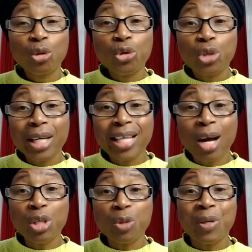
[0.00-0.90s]
You seek
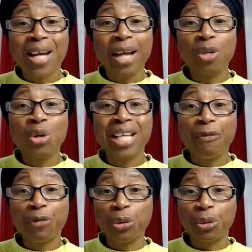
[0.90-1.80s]
the Holy Spirit. I know
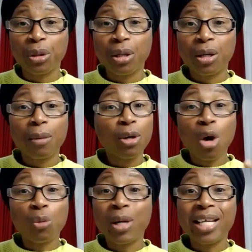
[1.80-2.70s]
there are few.
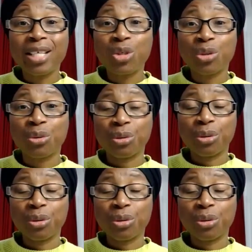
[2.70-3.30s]
God will lead you.